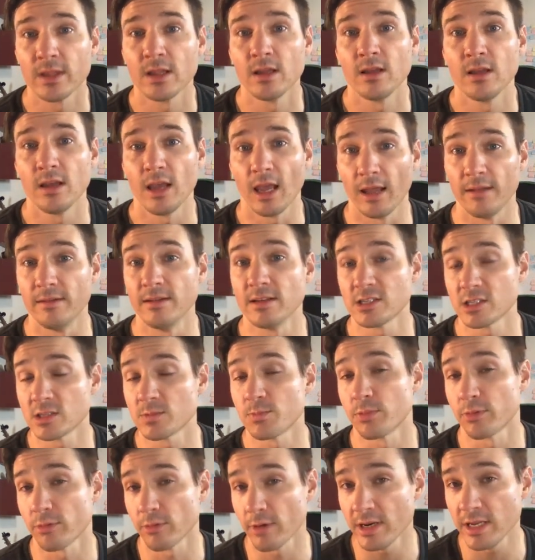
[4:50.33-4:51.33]
And this is
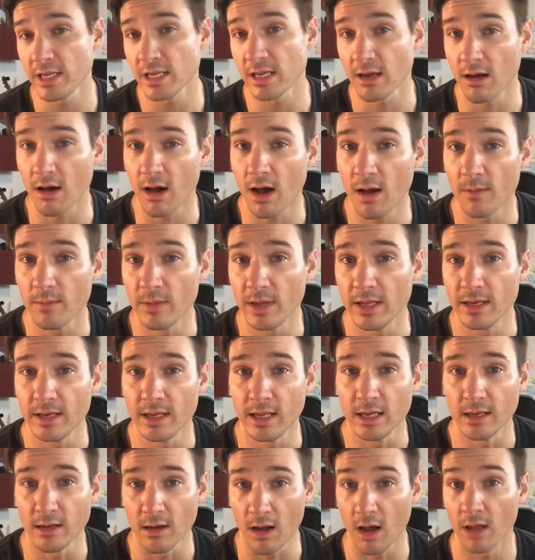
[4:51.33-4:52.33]
pretty common
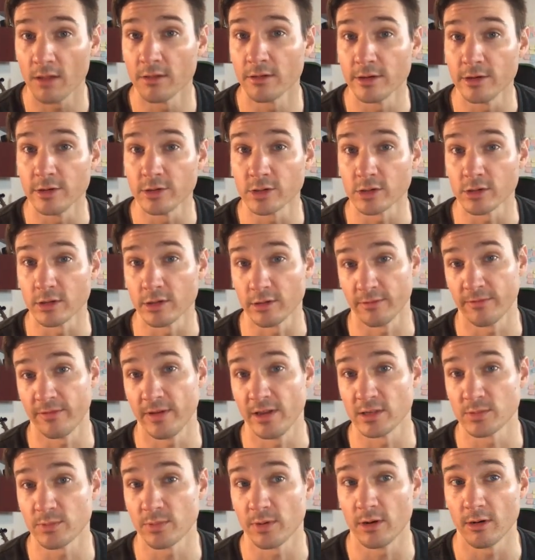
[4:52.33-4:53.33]
in other user
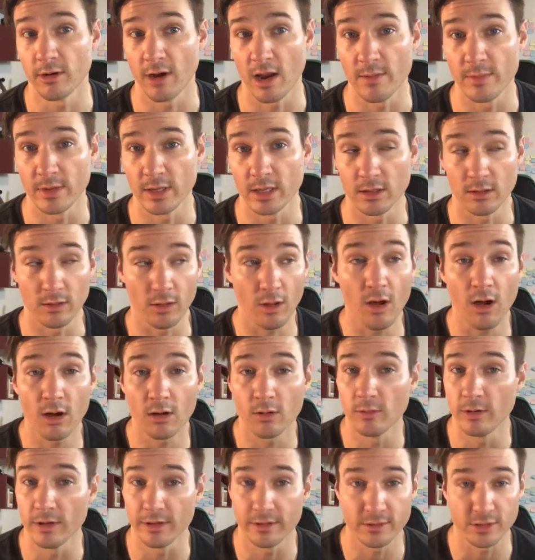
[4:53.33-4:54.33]
interface programming,
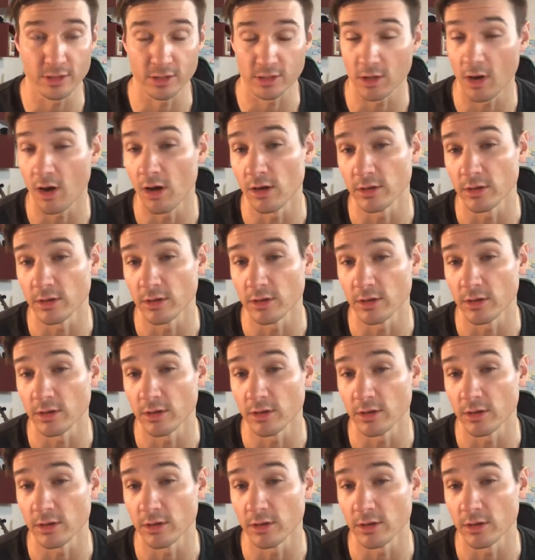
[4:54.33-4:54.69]
along with just all